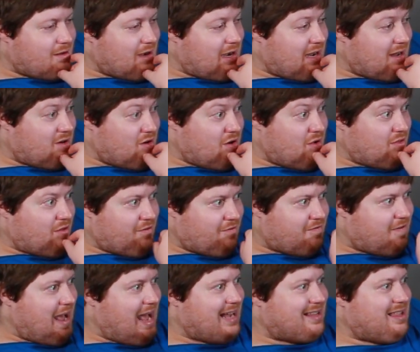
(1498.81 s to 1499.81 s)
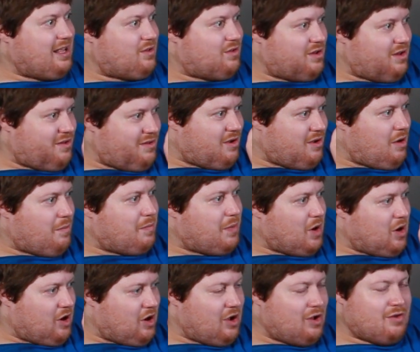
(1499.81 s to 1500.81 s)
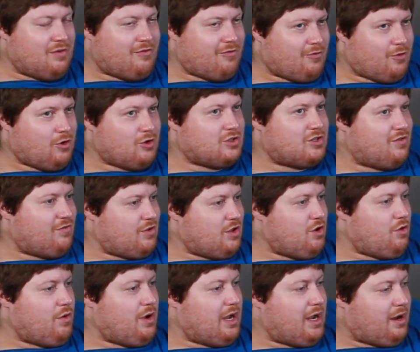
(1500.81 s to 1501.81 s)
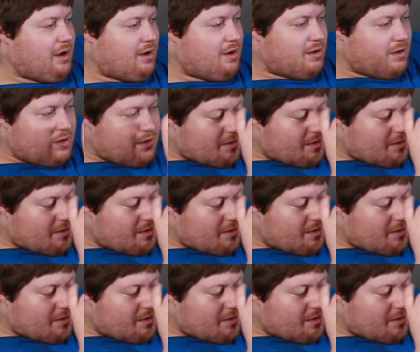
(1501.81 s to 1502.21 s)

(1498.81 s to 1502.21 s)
I don't know. The fact that upon first viewing,